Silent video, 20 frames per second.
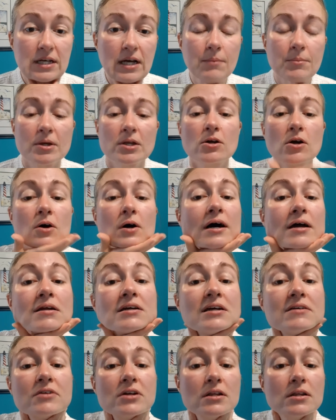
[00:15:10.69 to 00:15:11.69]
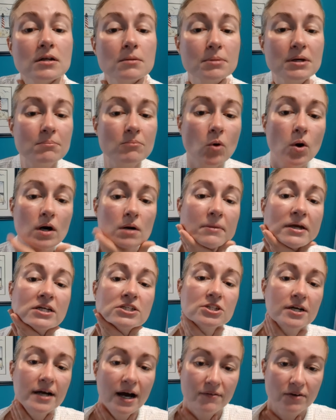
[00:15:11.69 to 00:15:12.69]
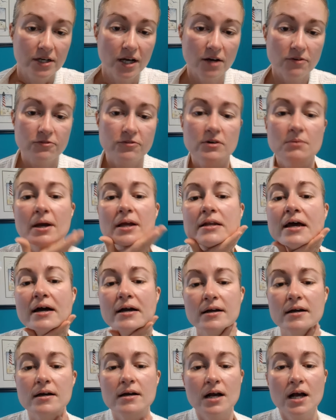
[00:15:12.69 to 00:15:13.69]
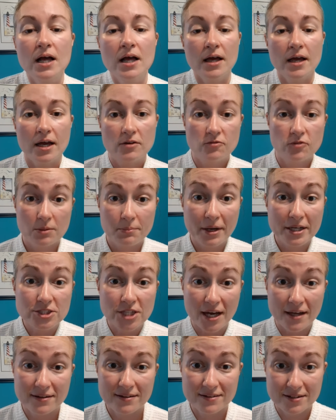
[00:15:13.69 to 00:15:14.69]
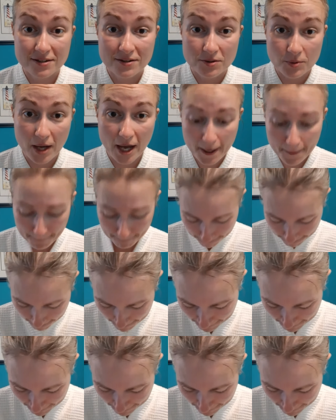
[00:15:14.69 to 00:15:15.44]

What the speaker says: I'm going to go ahead and give it a little bit more, make sure I have enough for my neck and for my chest, okay?